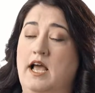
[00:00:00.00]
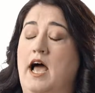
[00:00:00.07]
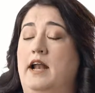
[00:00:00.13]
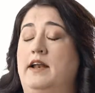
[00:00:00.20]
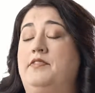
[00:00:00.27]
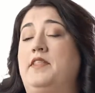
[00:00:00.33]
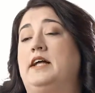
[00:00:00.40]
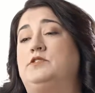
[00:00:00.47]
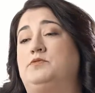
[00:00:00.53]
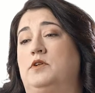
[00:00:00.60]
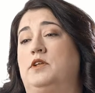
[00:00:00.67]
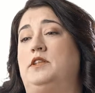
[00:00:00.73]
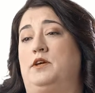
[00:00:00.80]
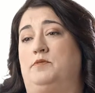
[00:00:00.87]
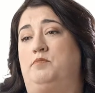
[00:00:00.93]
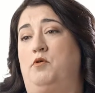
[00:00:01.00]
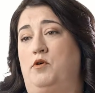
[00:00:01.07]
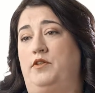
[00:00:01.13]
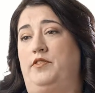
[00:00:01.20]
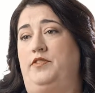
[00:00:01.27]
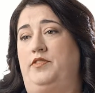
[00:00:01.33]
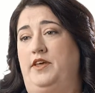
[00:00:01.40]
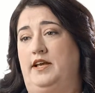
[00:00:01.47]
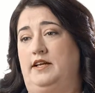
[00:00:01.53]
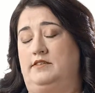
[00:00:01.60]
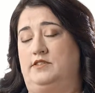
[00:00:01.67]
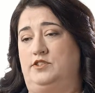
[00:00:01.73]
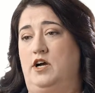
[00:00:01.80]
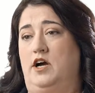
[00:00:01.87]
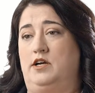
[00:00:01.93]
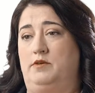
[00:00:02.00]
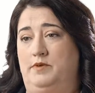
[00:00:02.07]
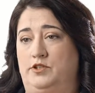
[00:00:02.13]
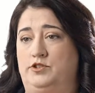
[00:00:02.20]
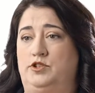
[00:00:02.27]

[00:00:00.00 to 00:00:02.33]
And then that's really the important thing to talk about,